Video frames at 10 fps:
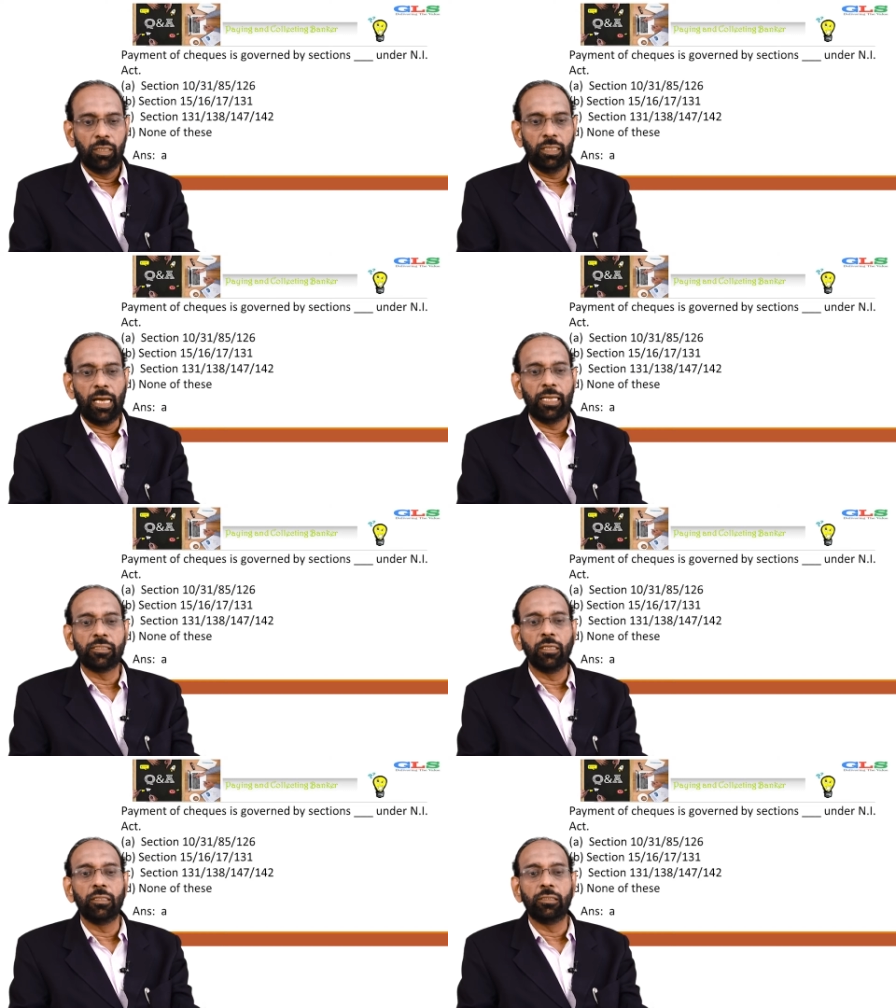The
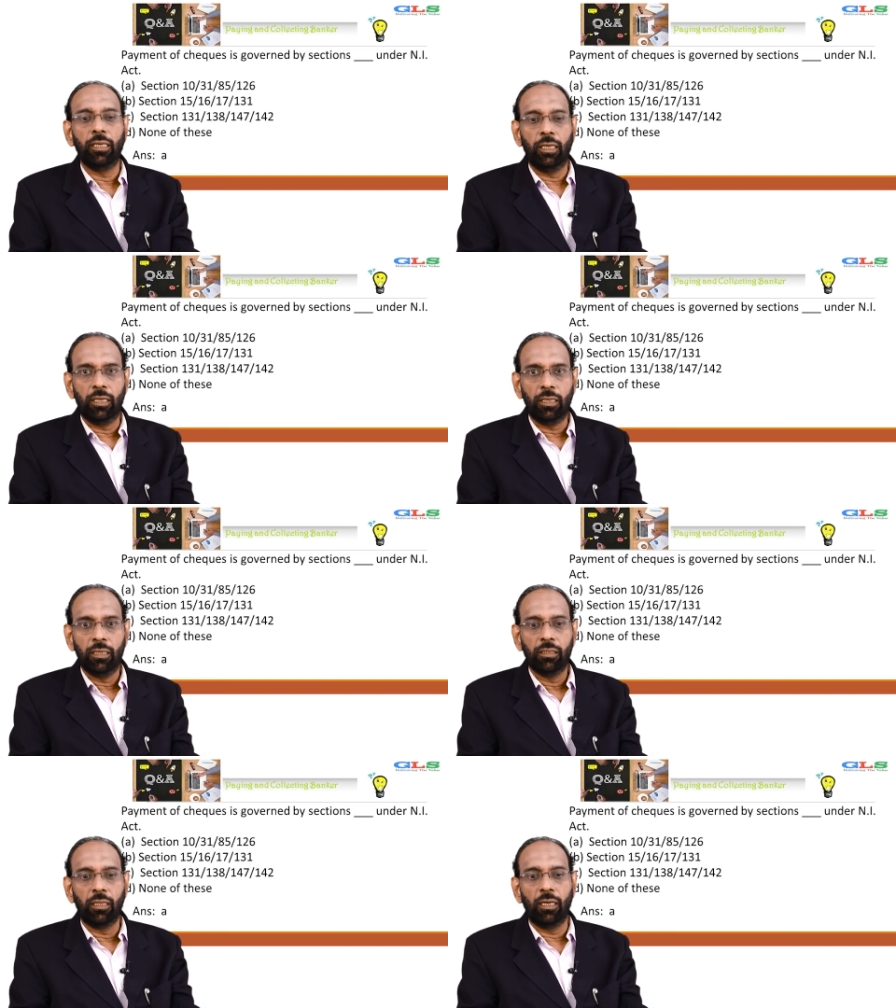answer is A,
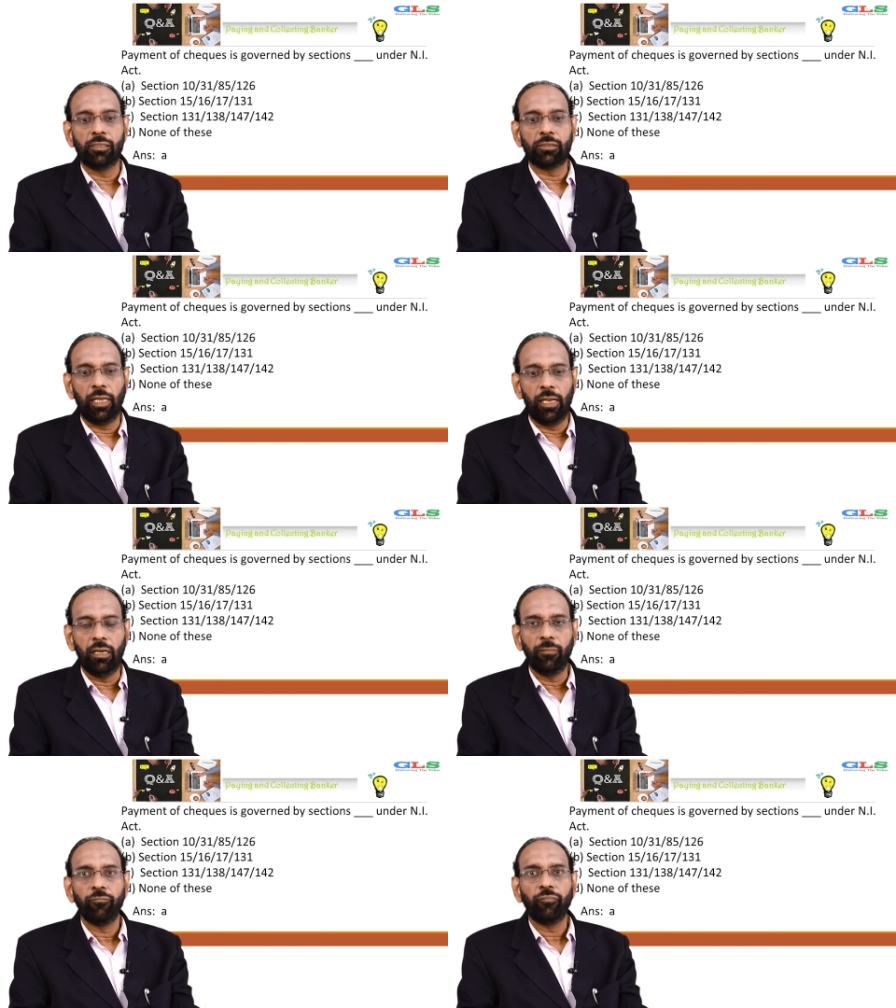that is
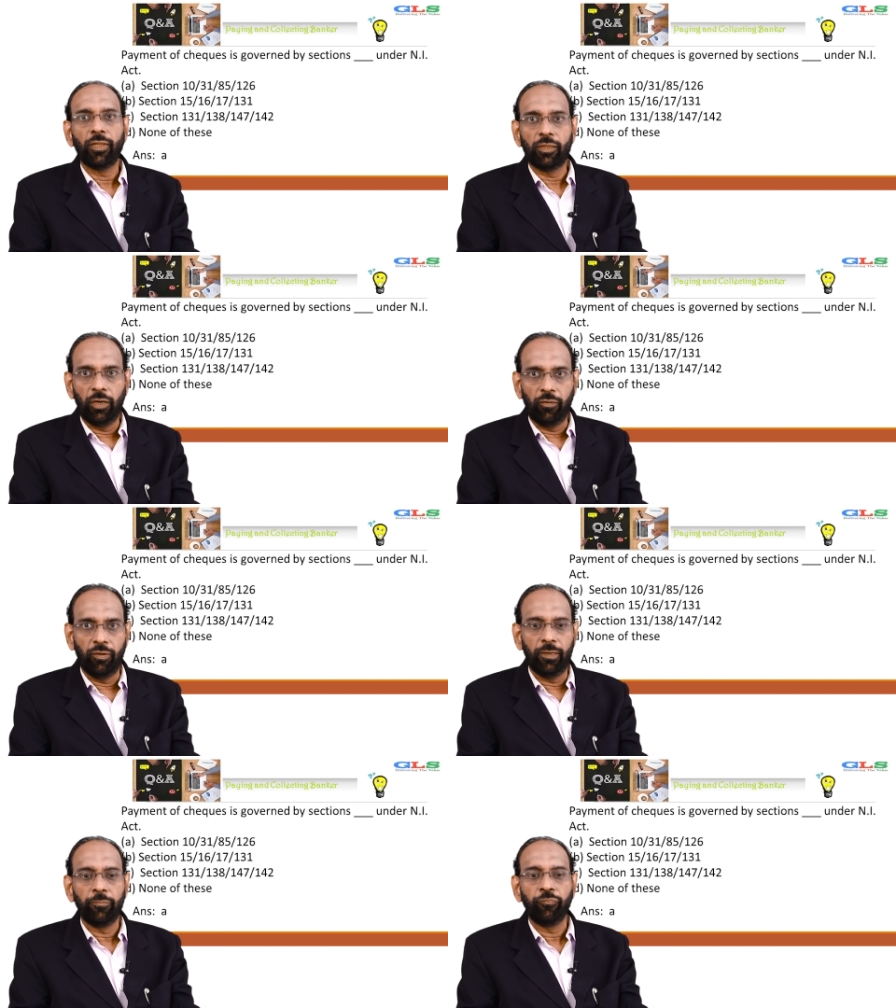10,
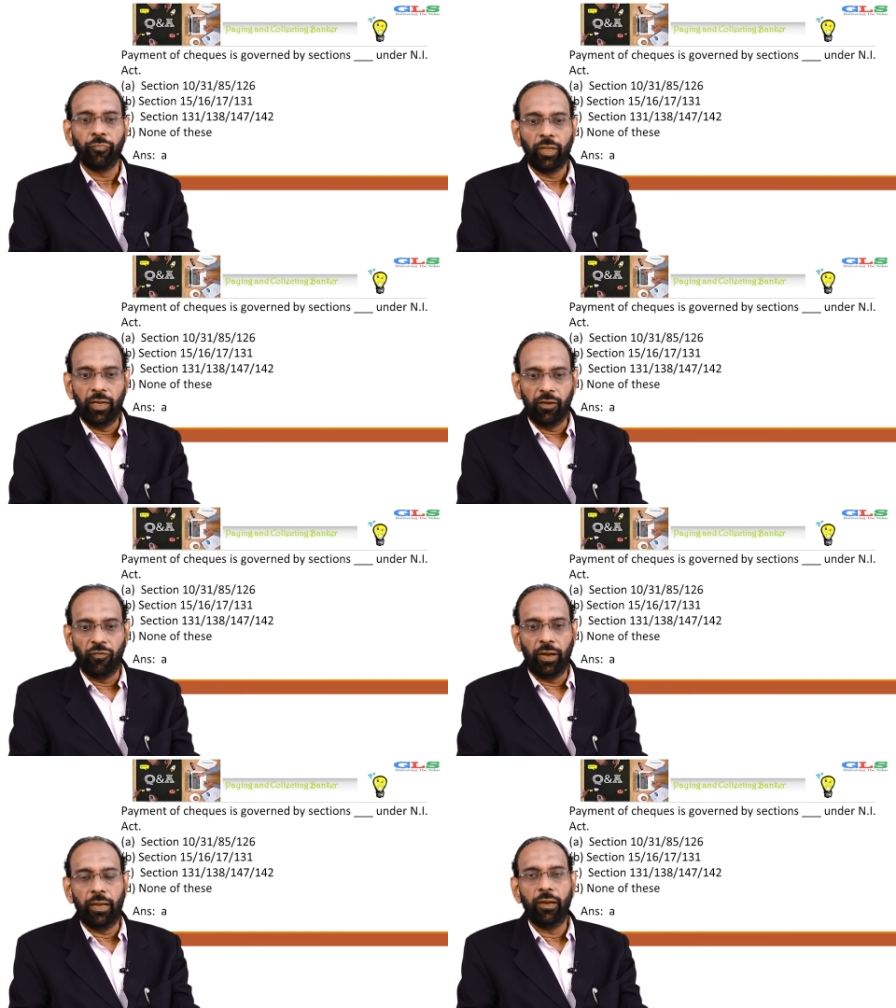31,
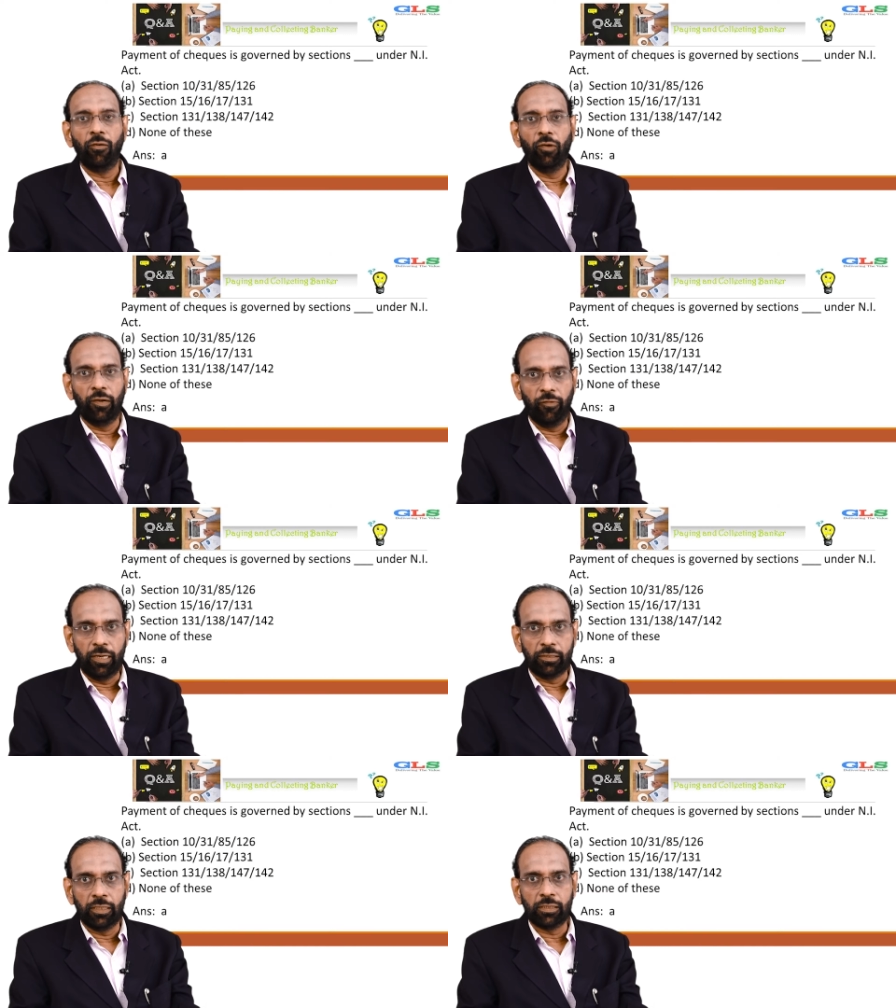85,
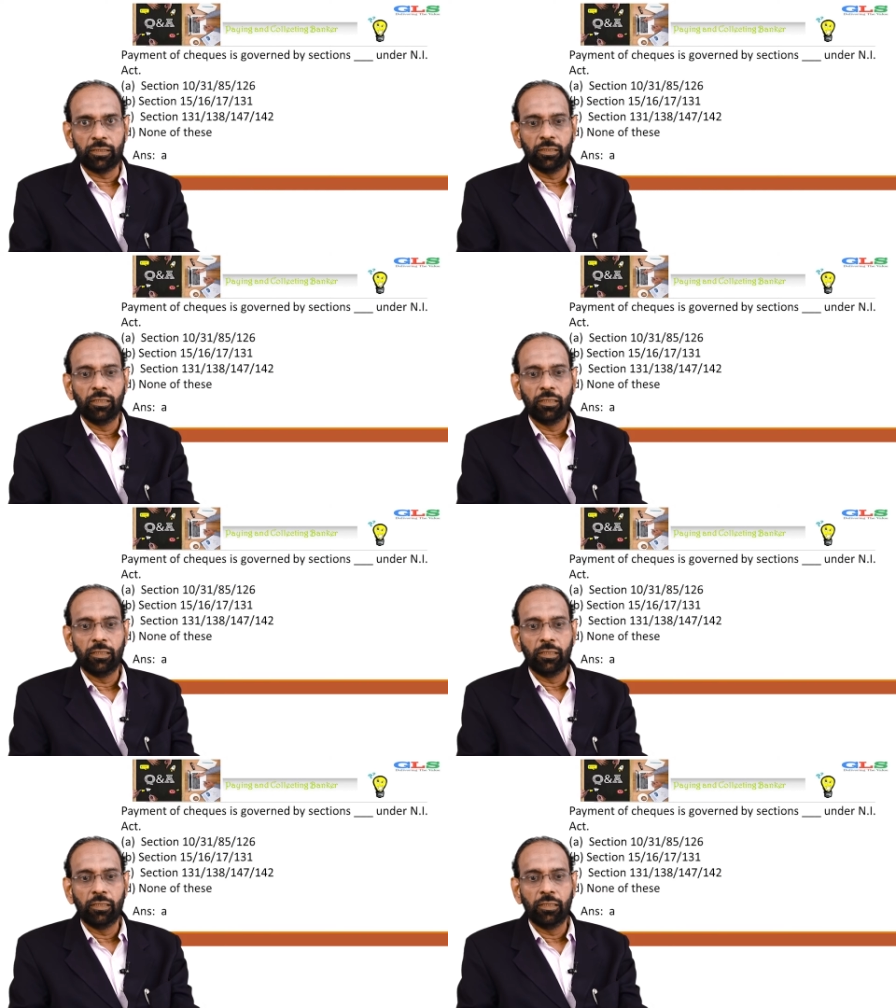126.